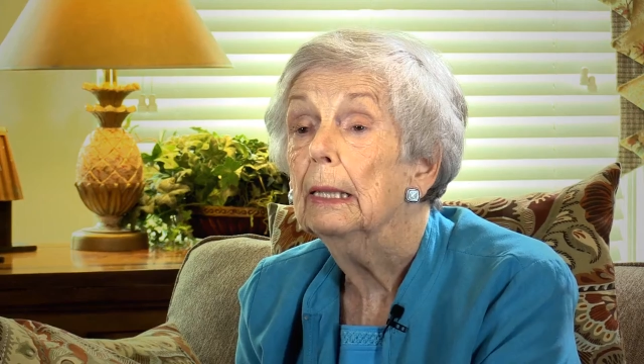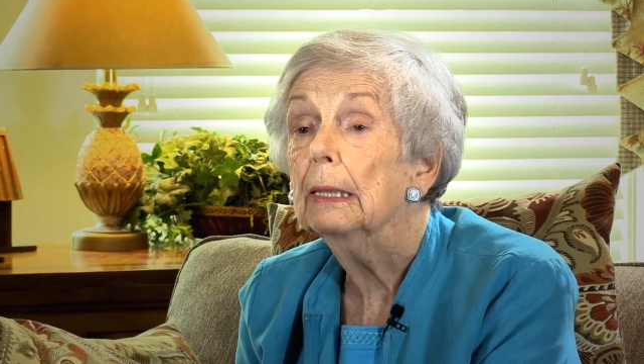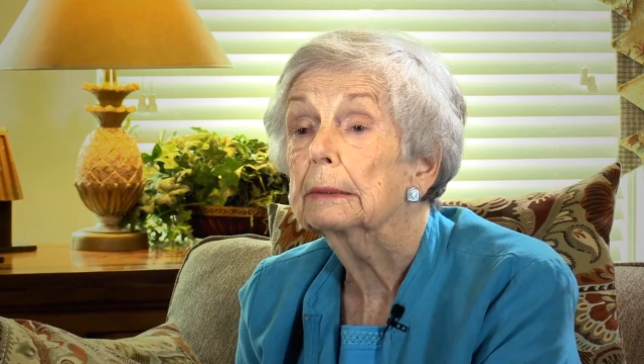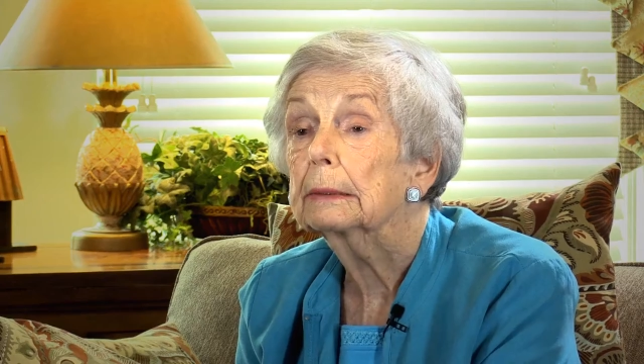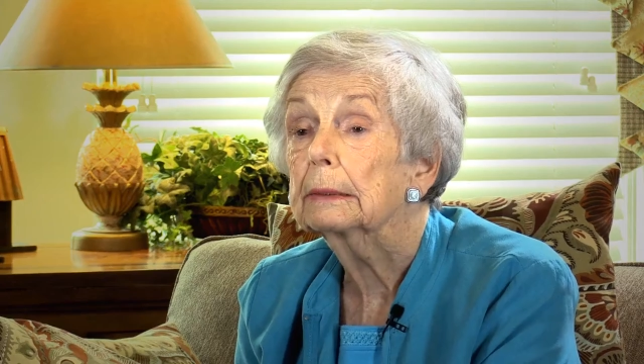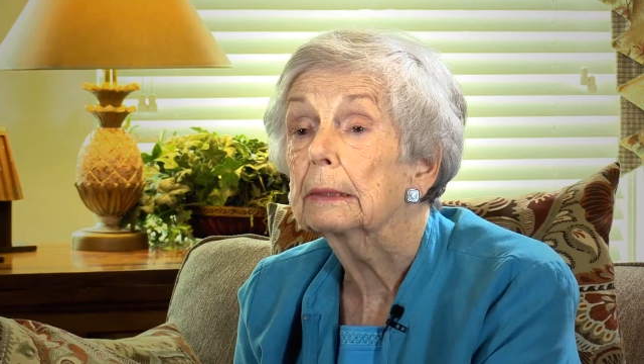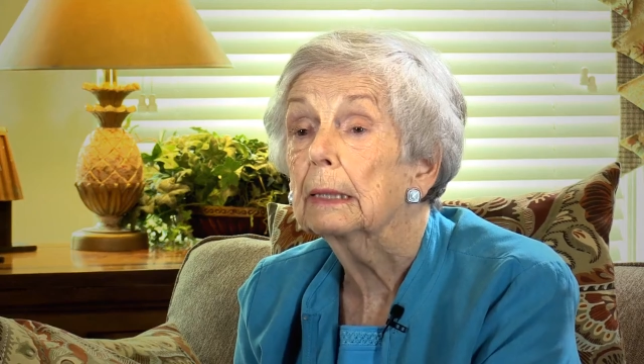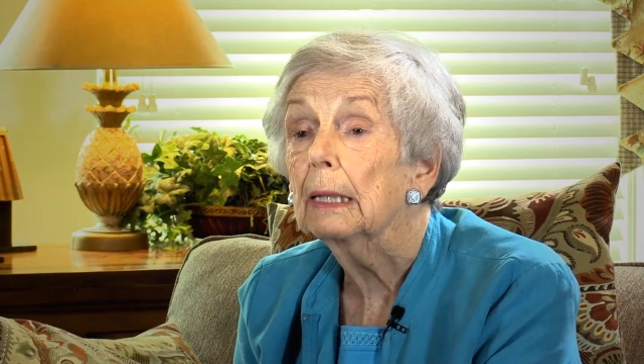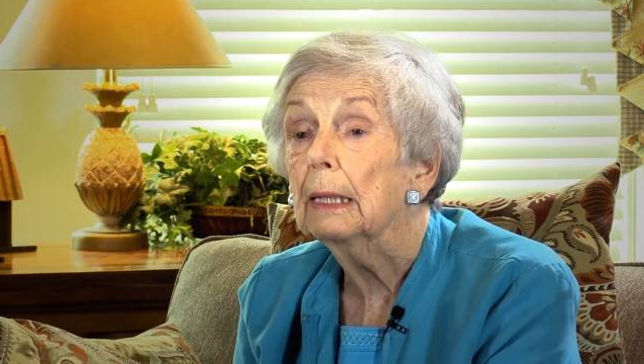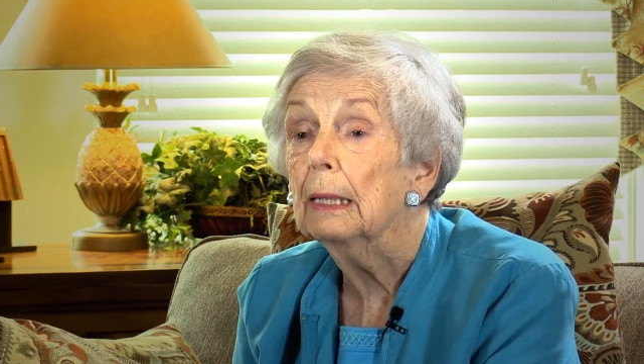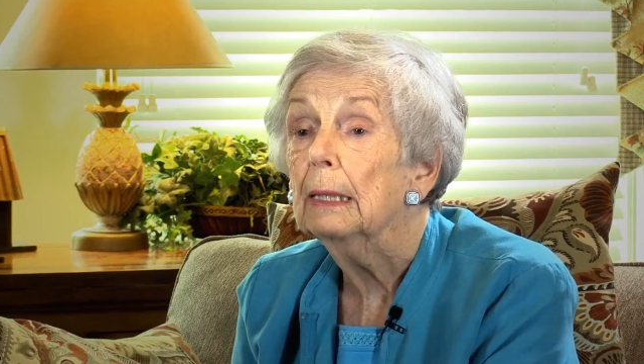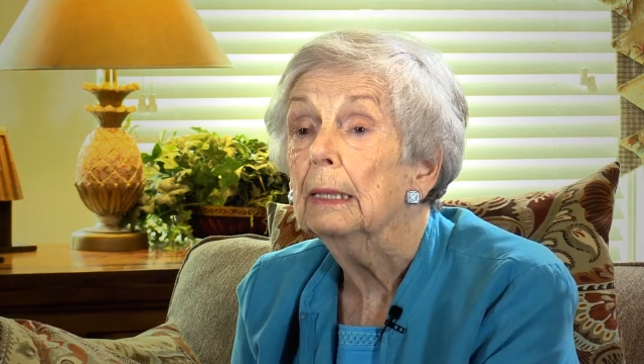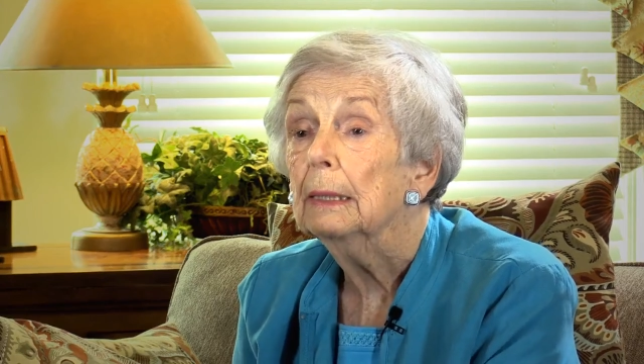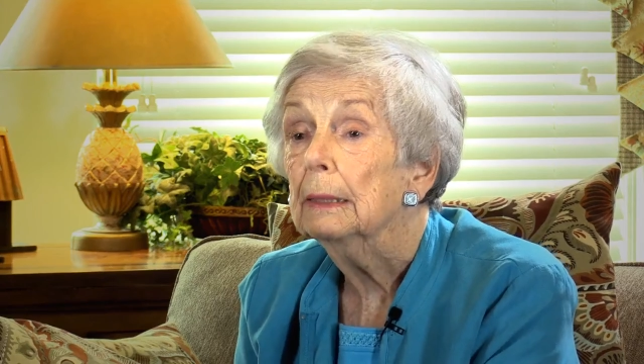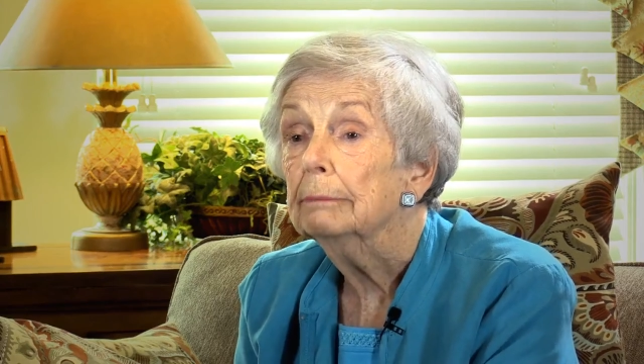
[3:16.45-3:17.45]
It's
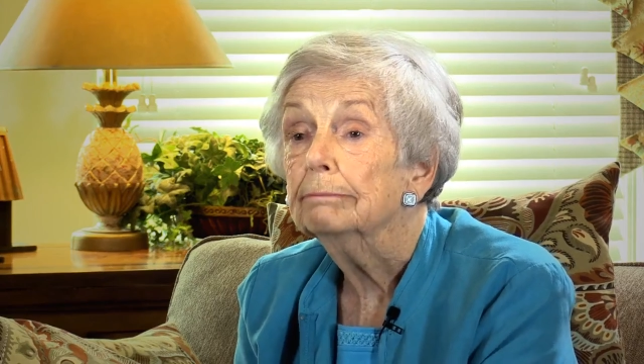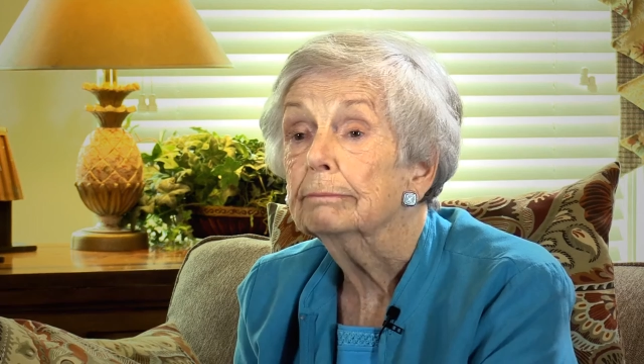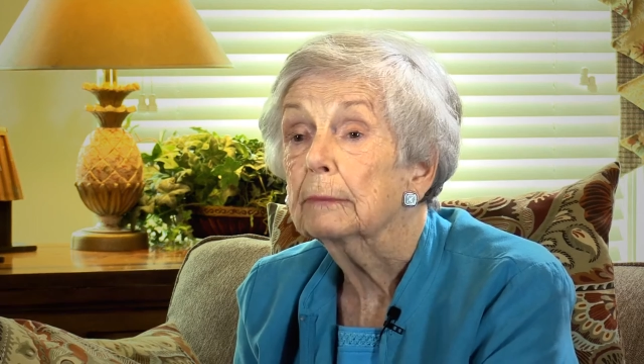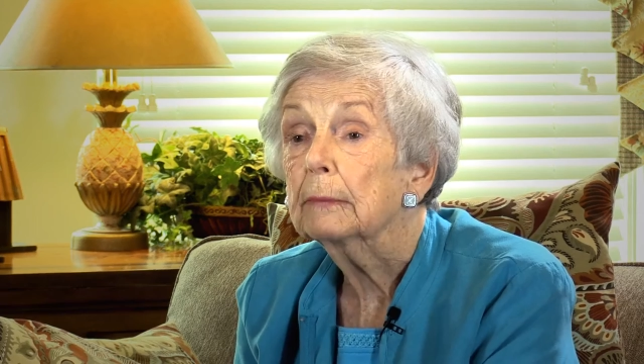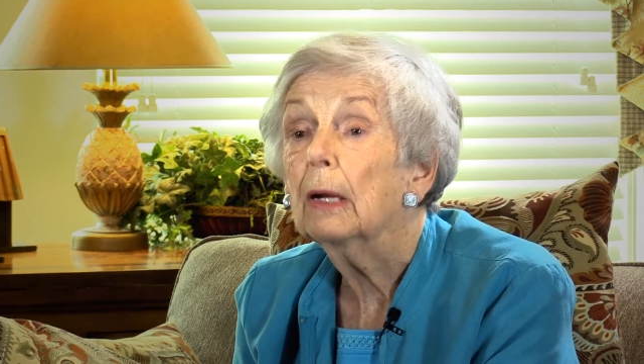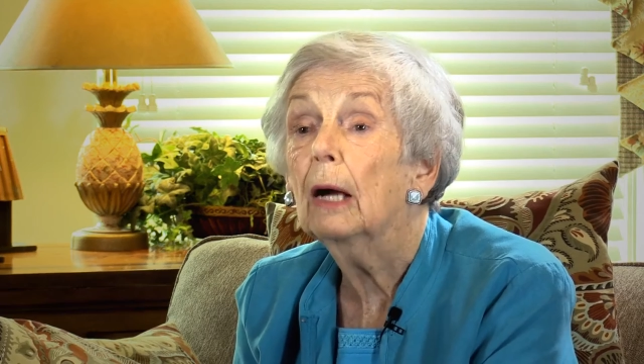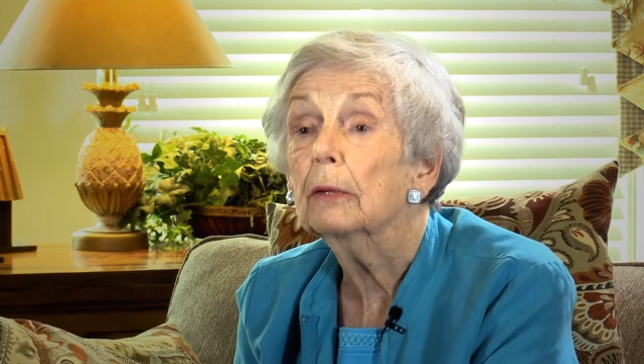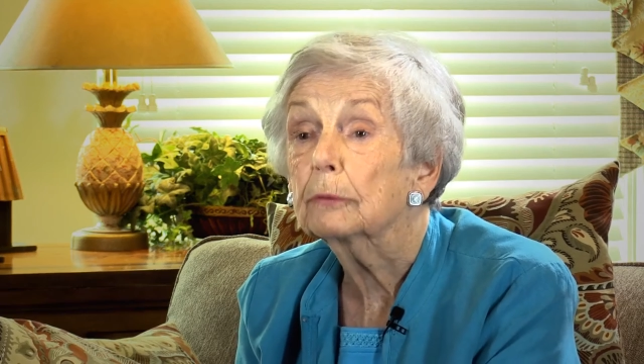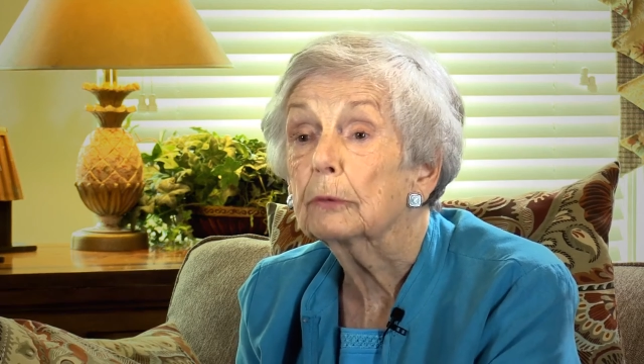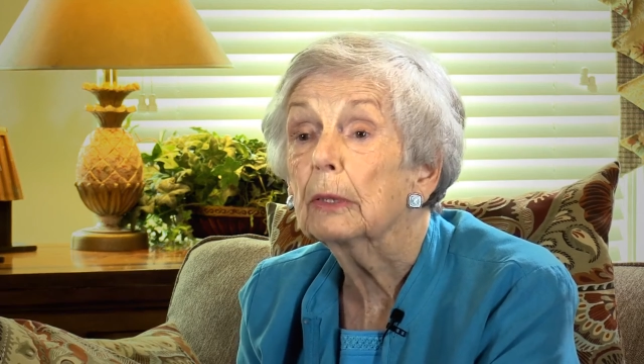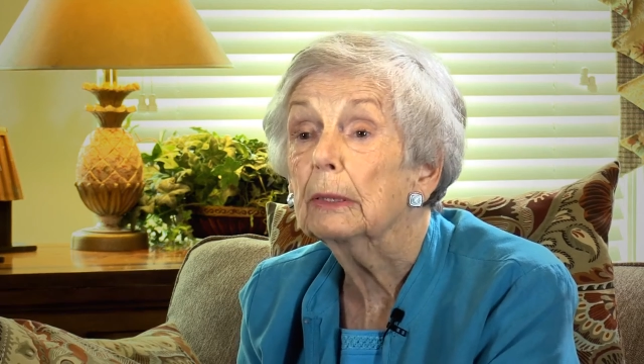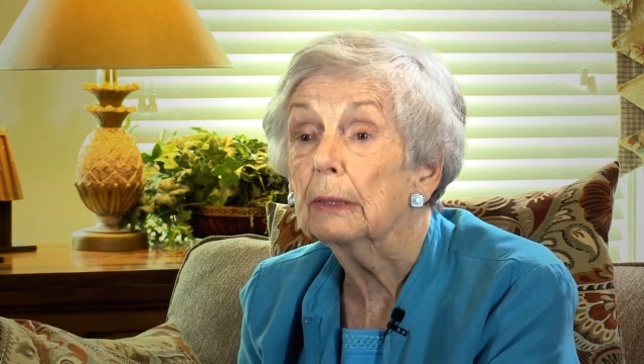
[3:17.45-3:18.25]
country